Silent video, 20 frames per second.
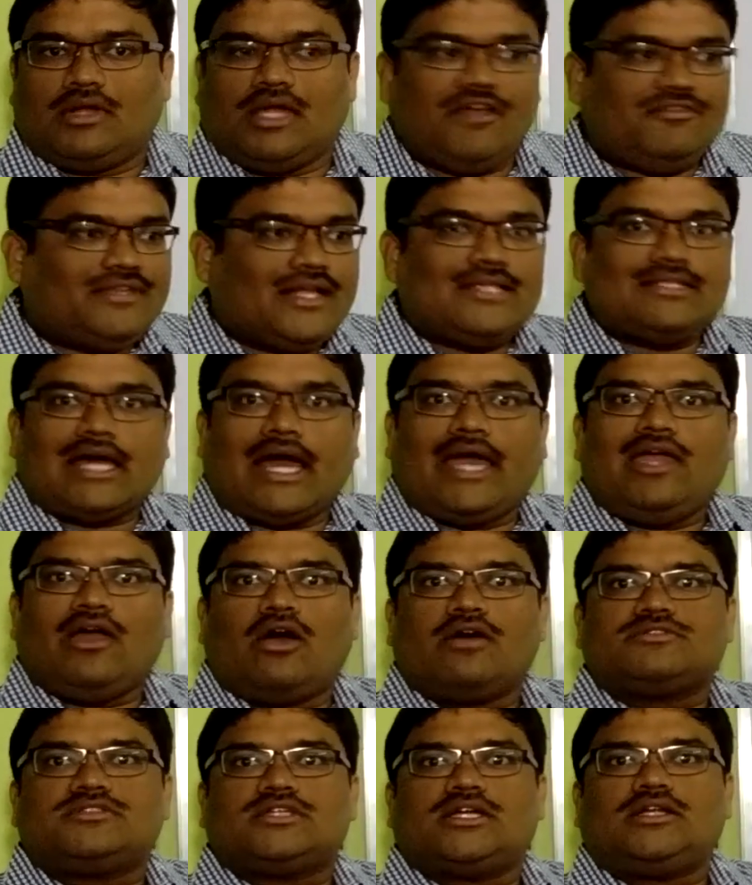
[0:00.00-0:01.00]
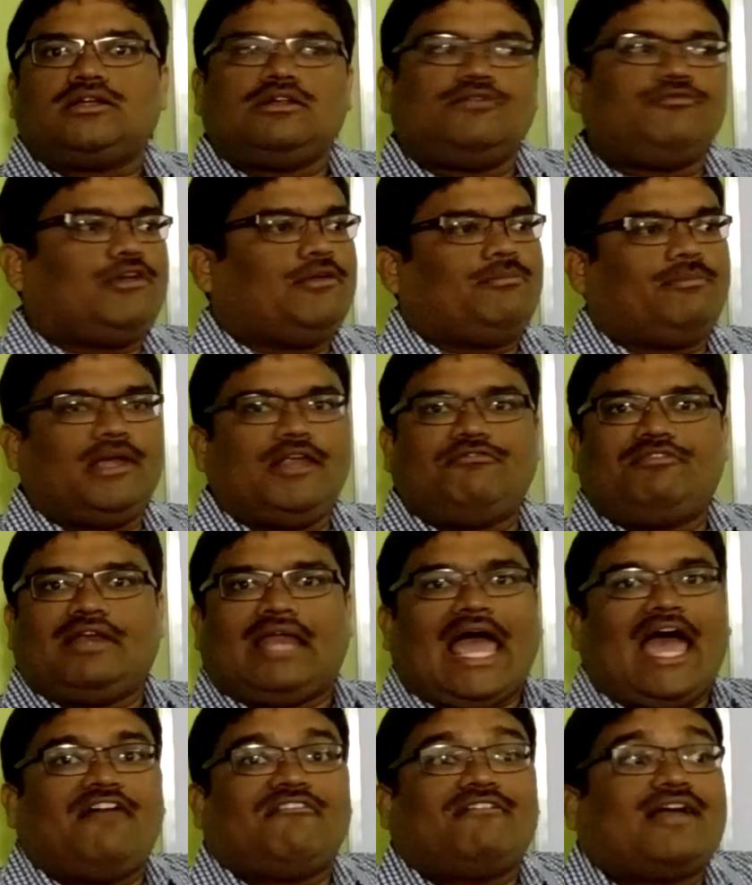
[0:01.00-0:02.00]
If there is high oxygen, it
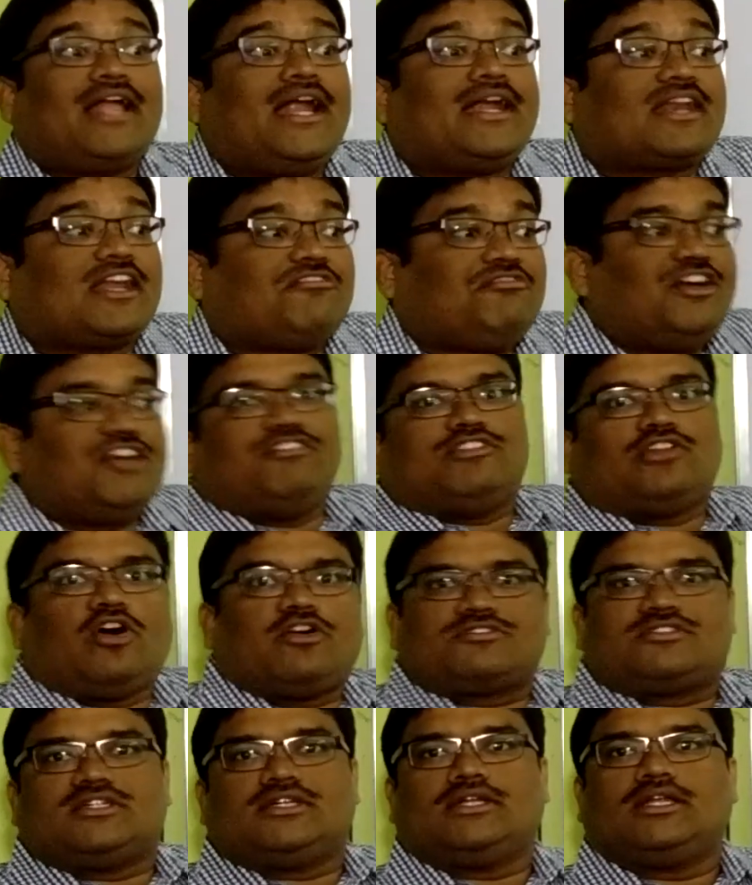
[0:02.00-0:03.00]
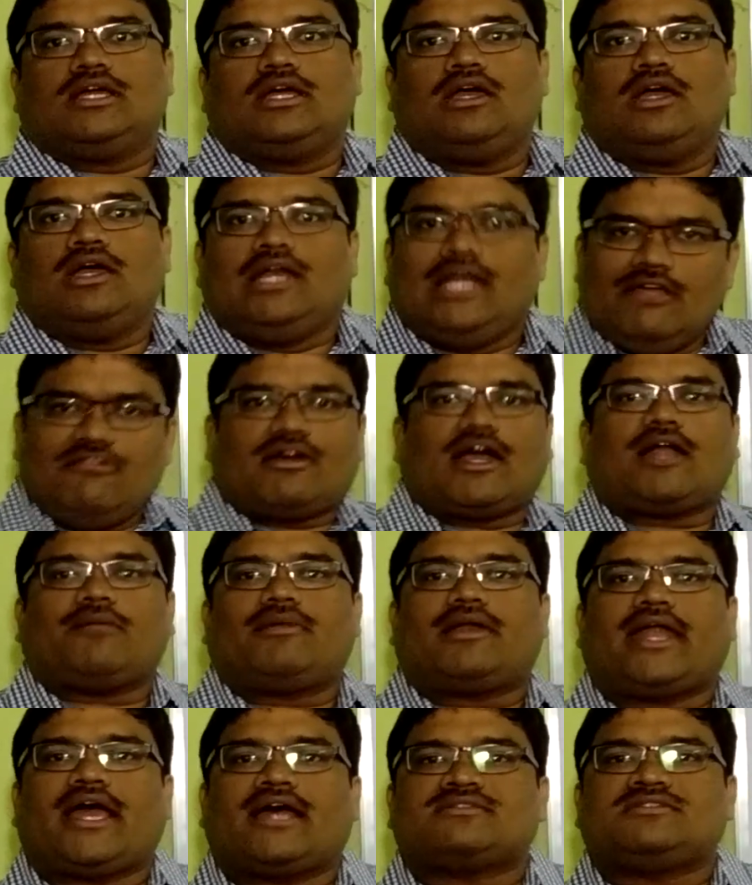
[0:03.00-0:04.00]
will have greater affinity with oxygen, leave
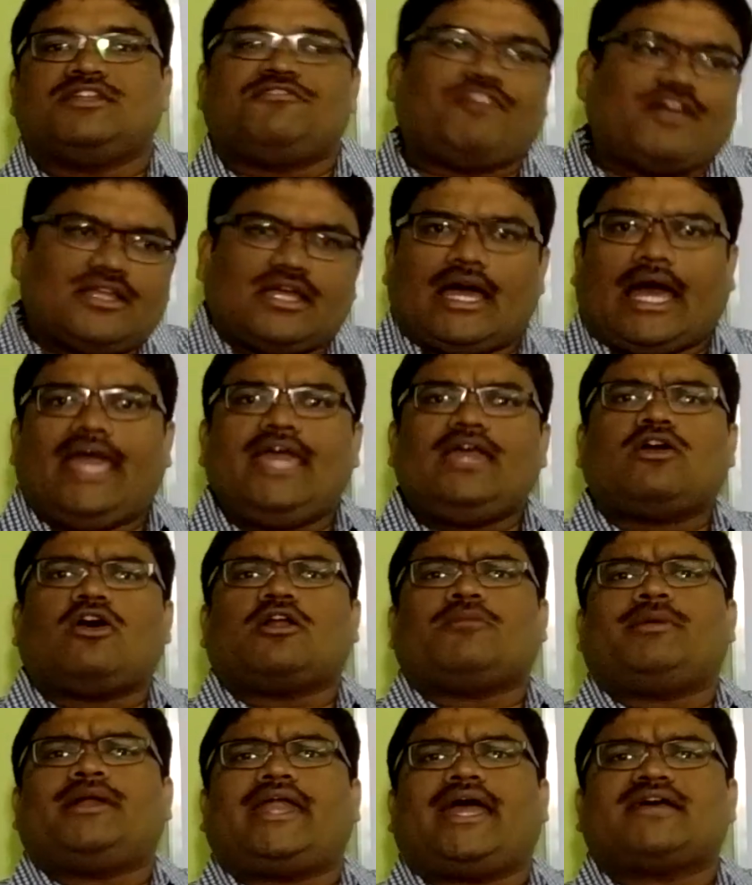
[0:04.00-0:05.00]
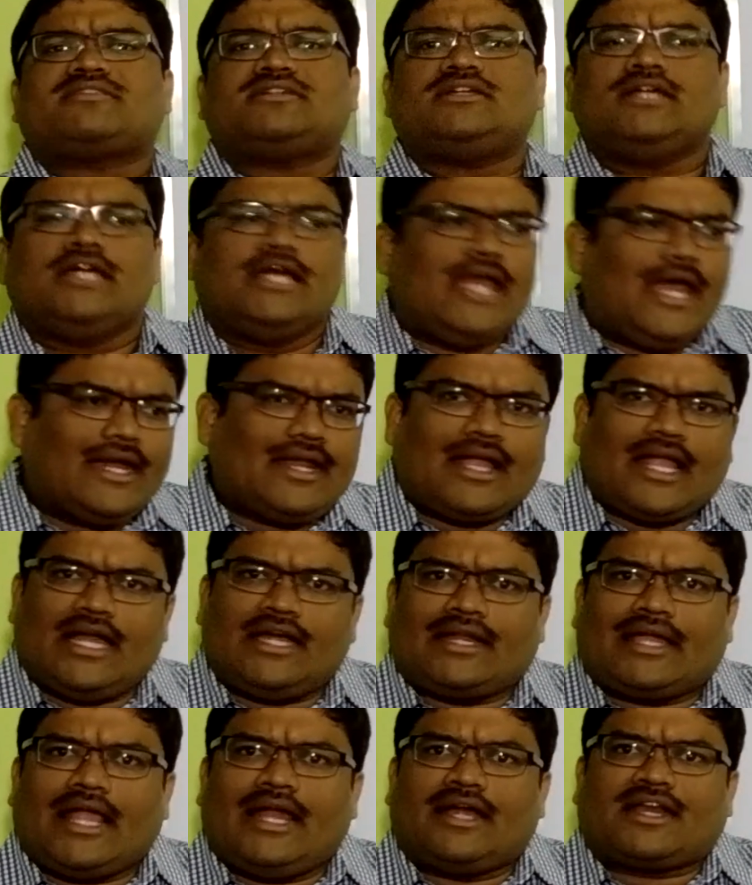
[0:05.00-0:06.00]
carbon dioxide. If it has high carbon dioxide and
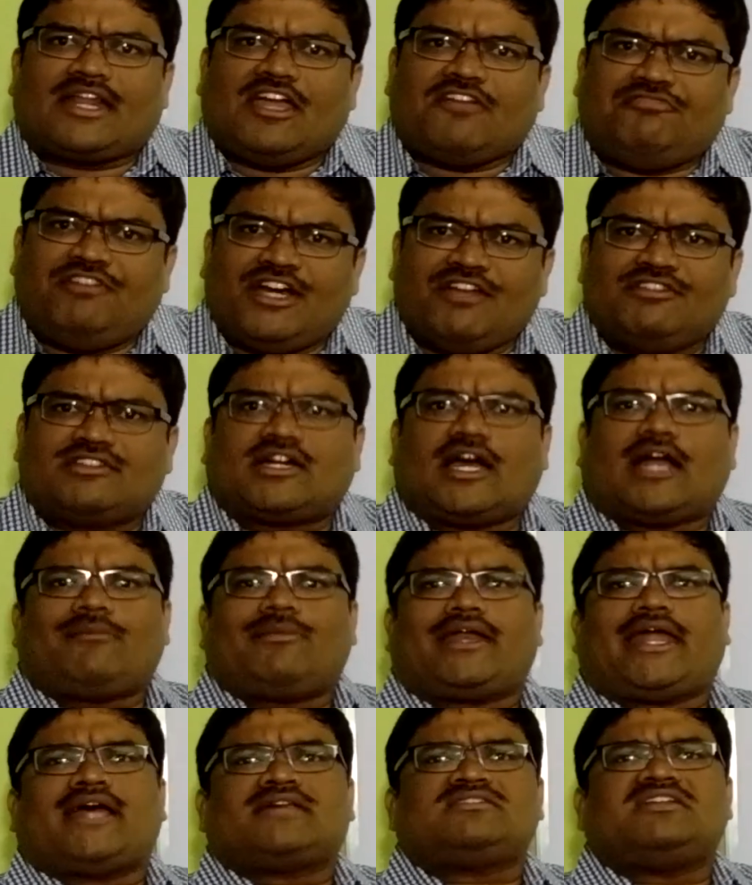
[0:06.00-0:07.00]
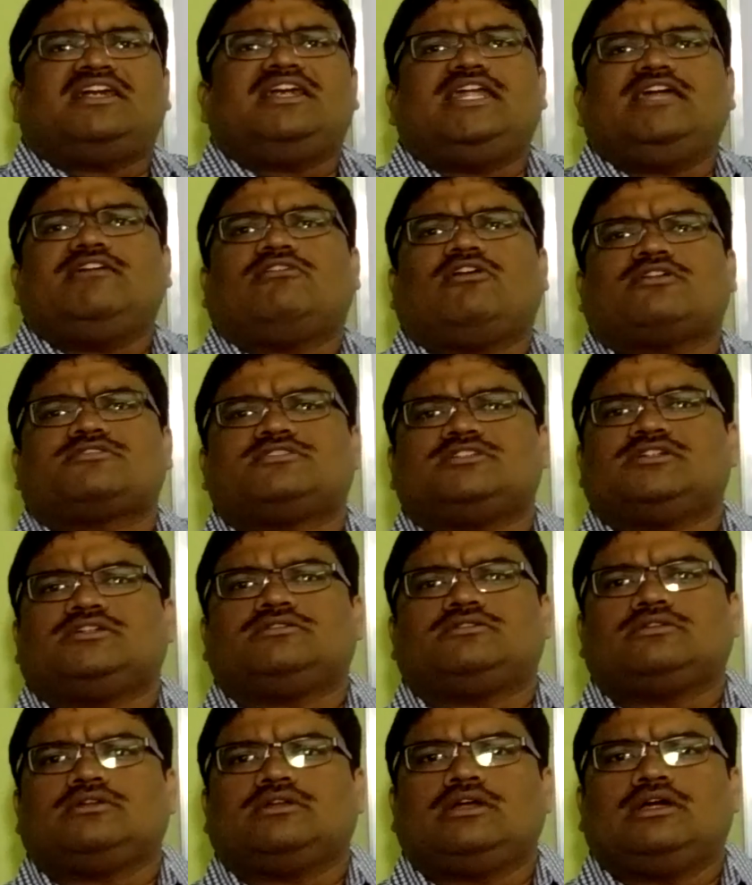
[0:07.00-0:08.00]
greater affinity with carbon dioxide and leave oxygen.